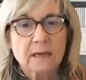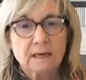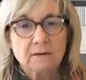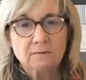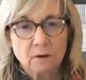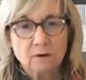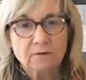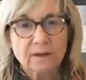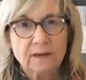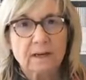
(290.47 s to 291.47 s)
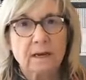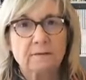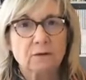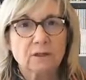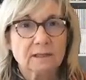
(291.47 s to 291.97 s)
involving
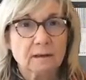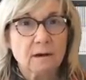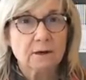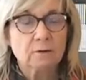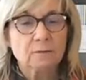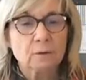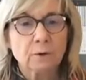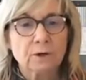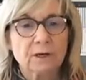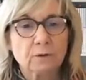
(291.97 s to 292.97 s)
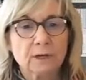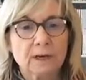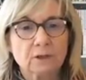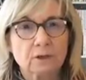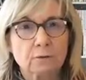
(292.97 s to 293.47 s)
the design of open
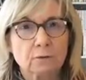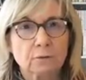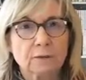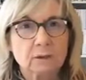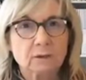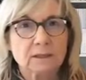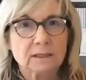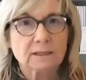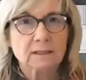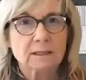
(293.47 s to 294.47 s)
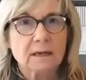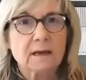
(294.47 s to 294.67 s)
educational resources.